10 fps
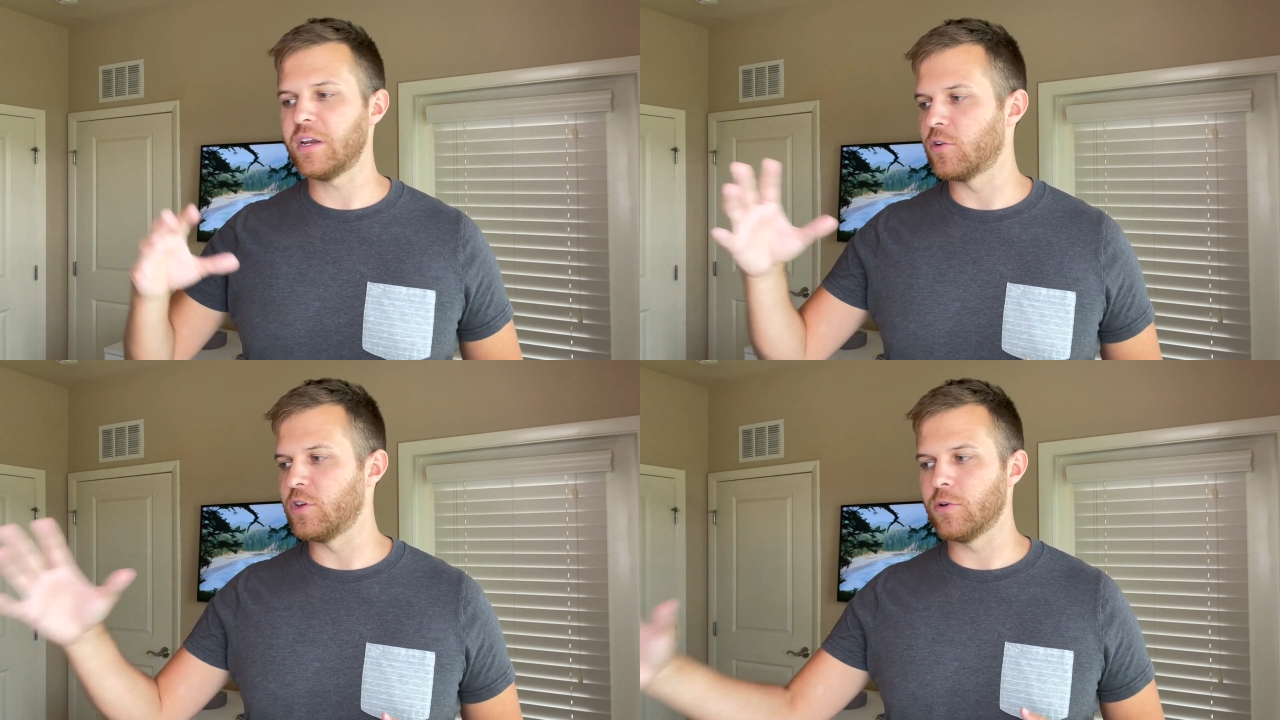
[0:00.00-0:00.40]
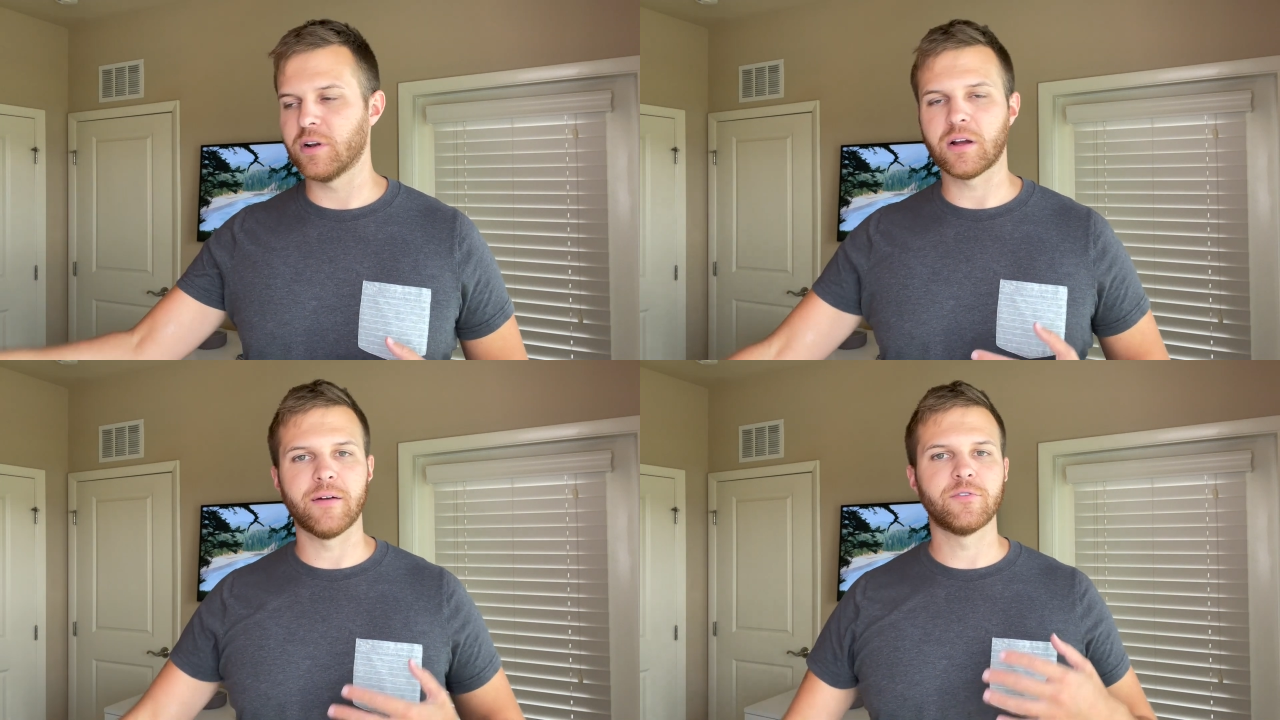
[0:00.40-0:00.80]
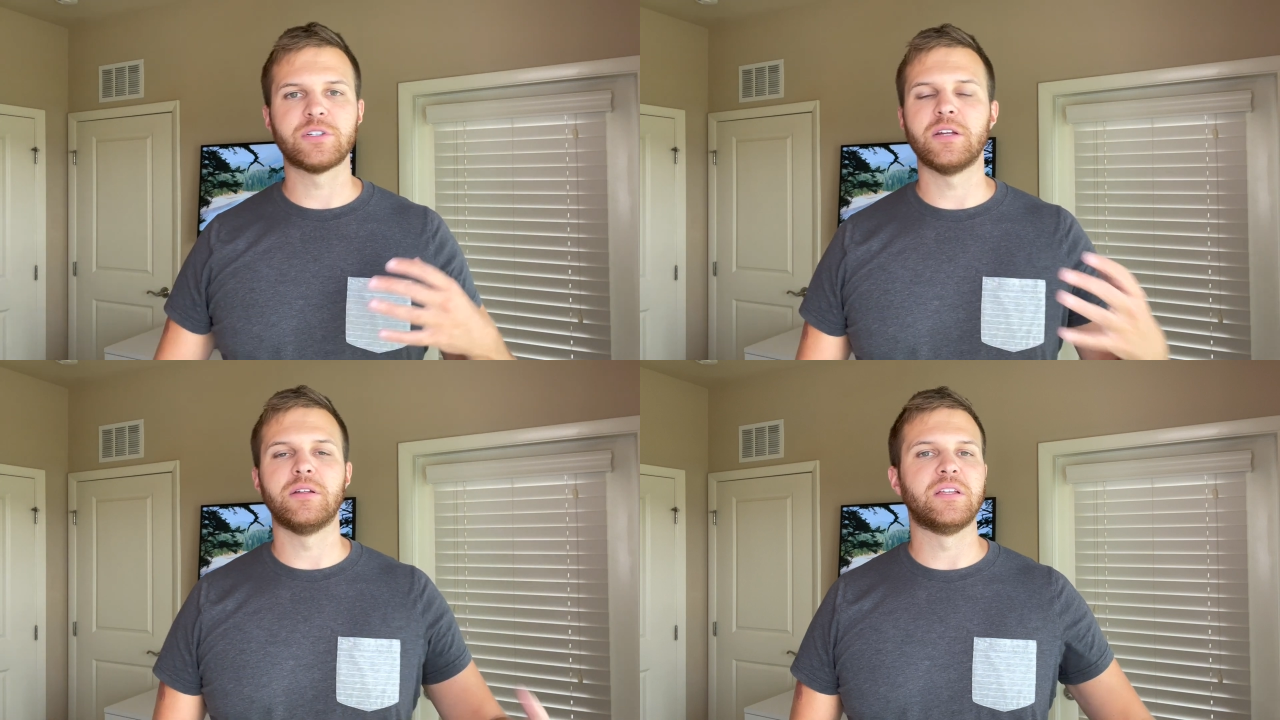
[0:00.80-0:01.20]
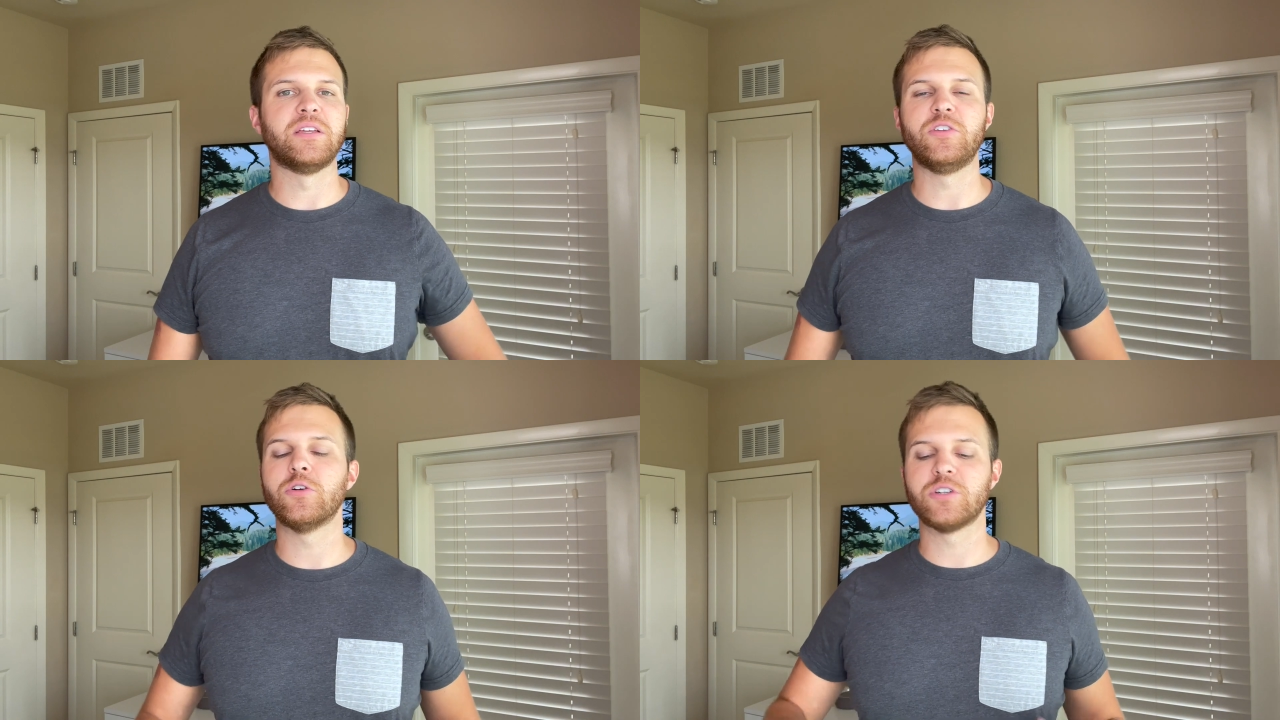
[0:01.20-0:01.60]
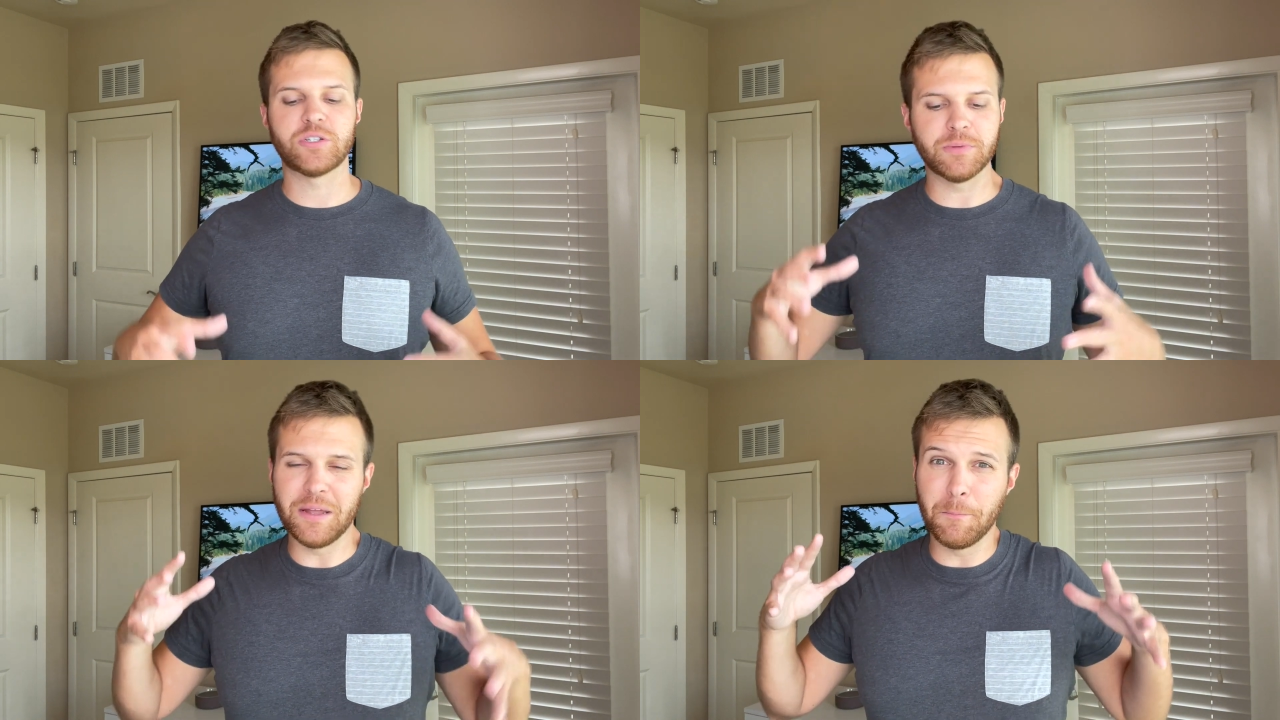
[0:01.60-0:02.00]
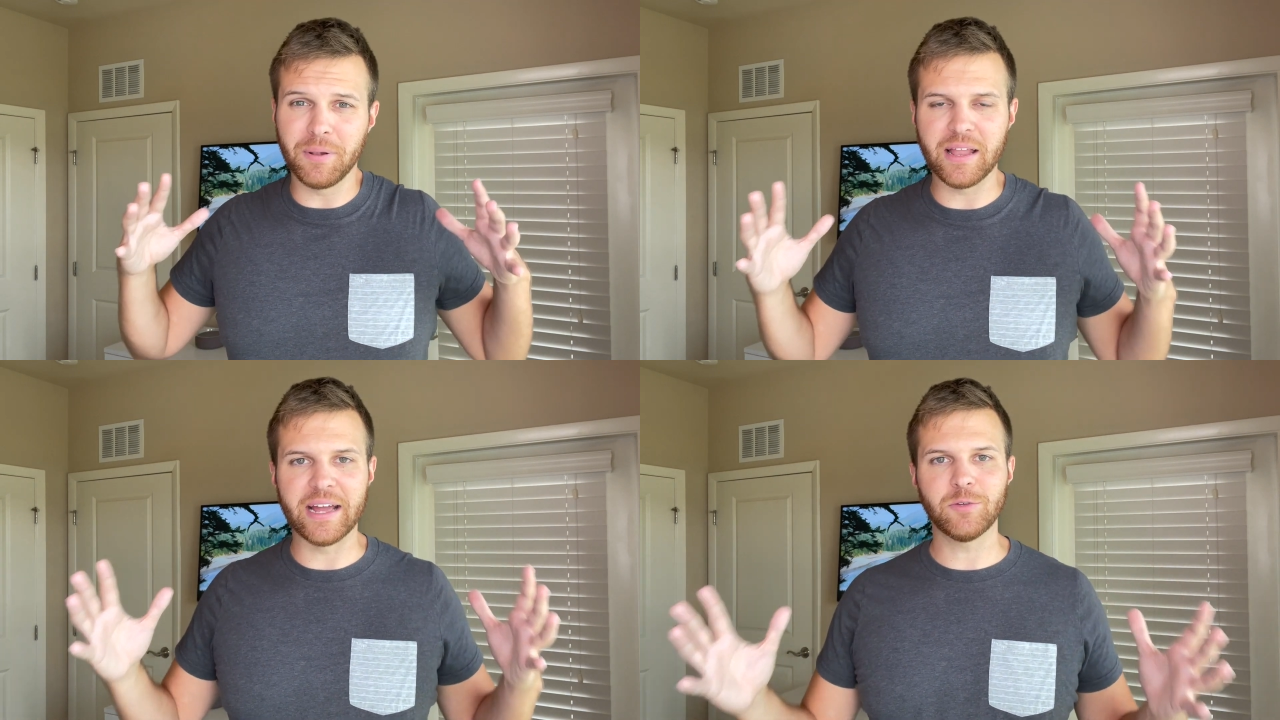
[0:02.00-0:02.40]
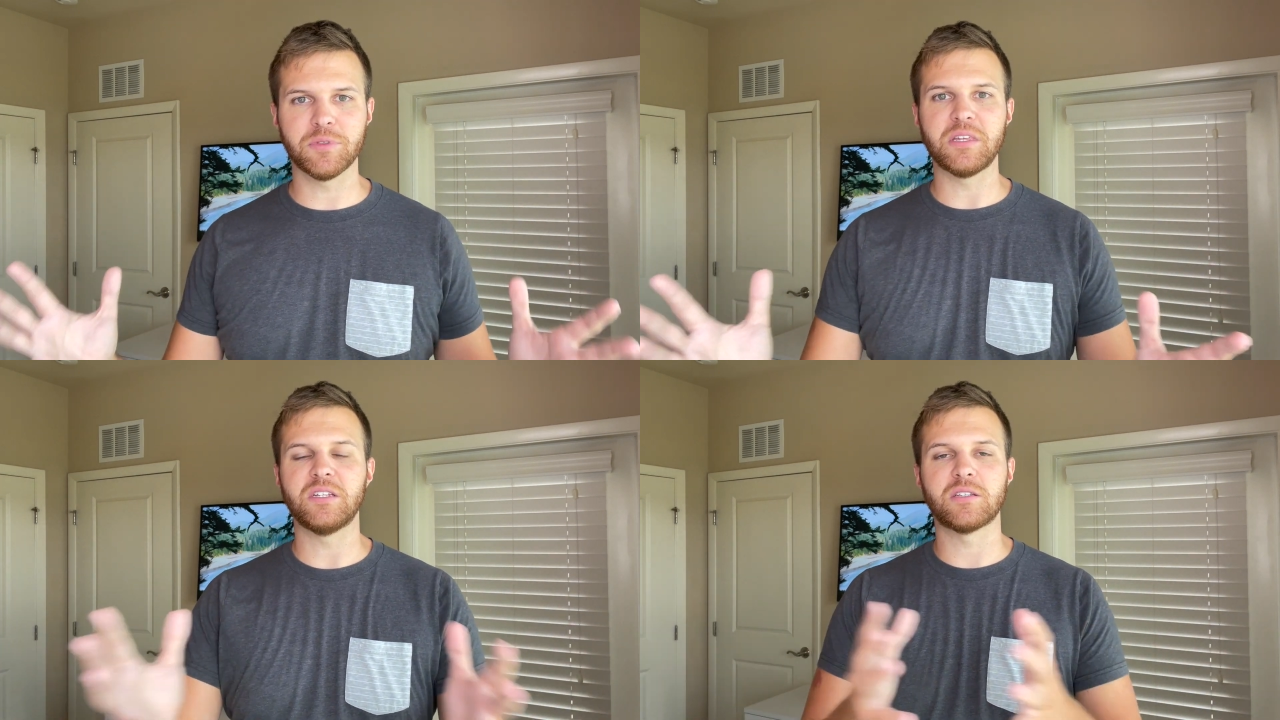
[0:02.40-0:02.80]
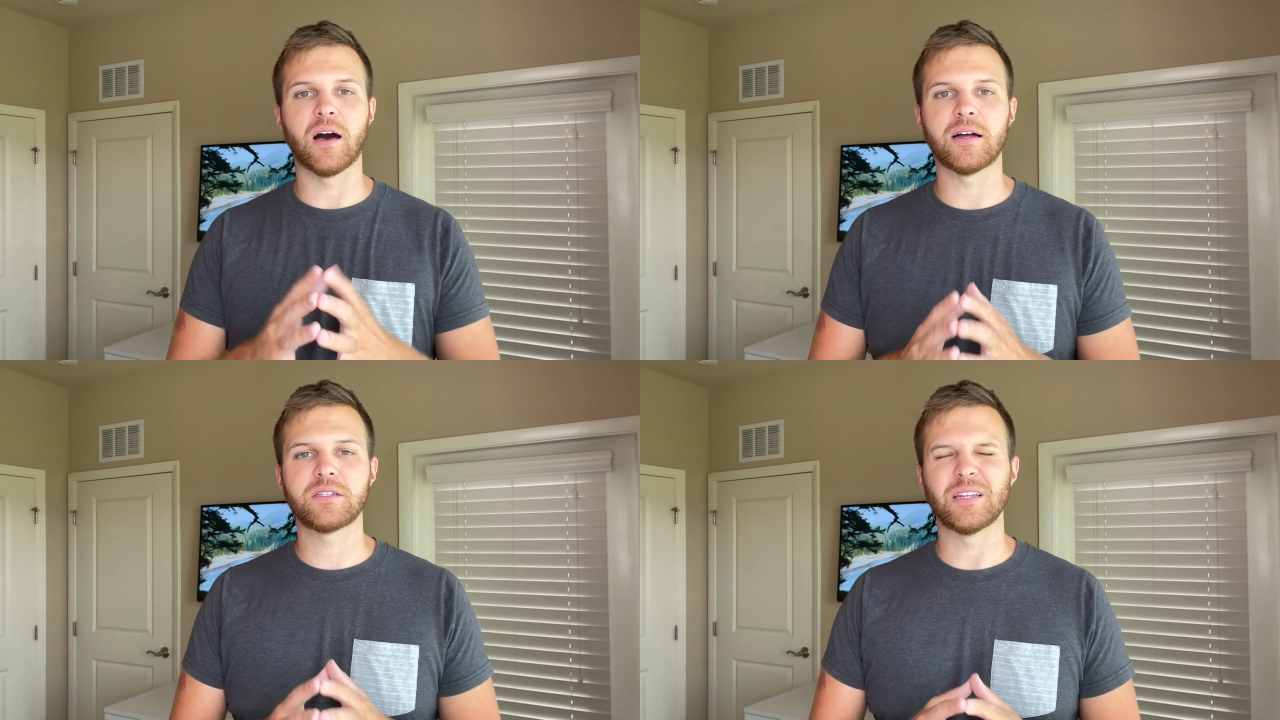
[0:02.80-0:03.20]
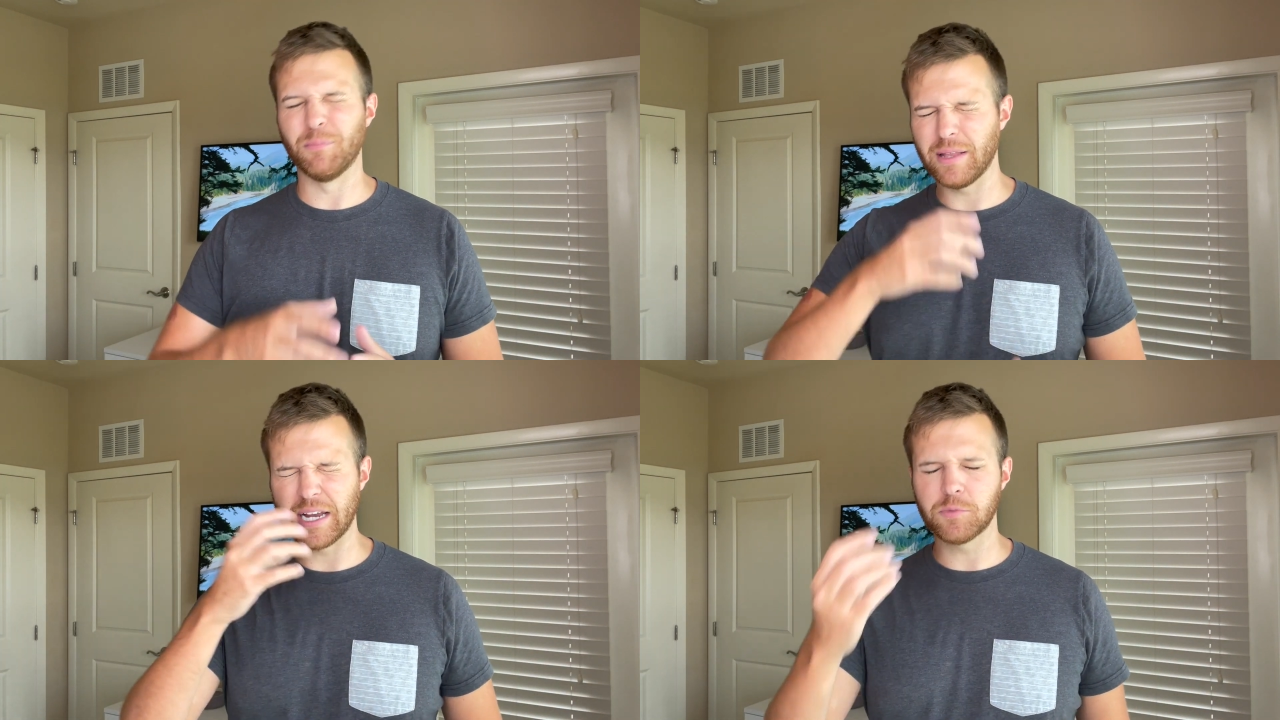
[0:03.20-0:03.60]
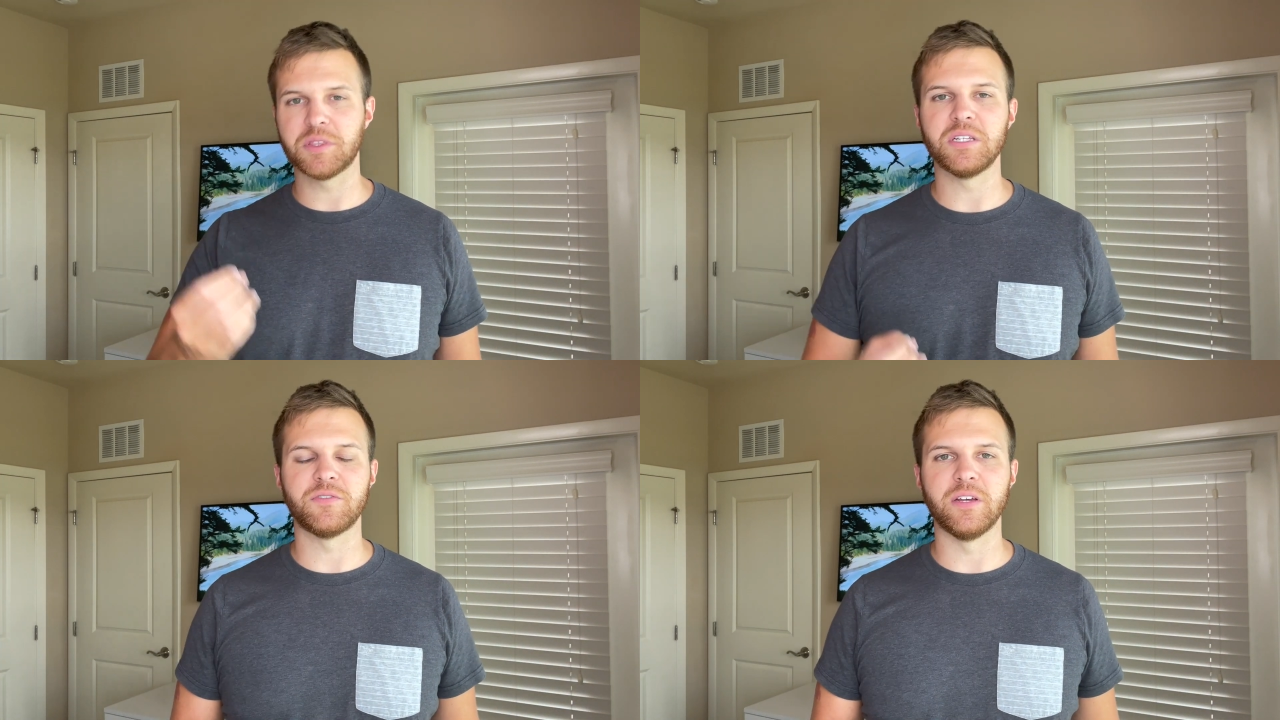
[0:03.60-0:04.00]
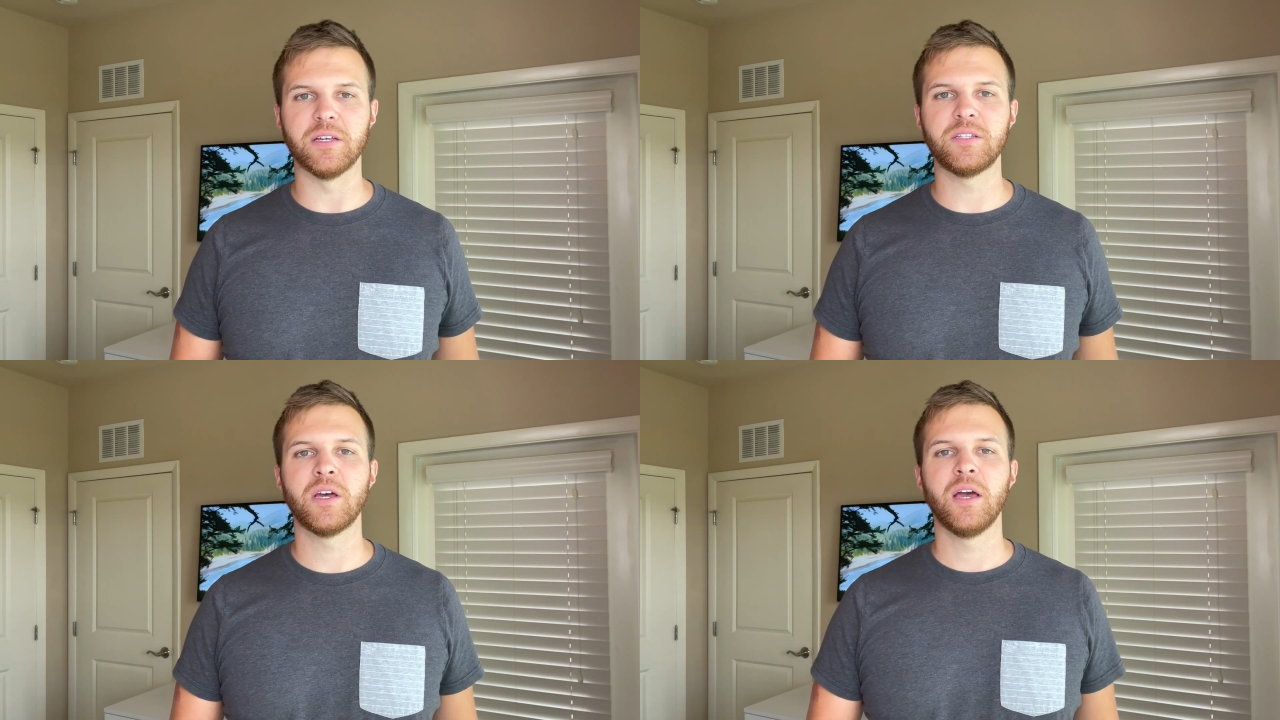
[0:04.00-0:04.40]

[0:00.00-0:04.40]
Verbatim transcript: or you're in a conversation and you're just getting plagued with these thoughts and plagued with these feelings,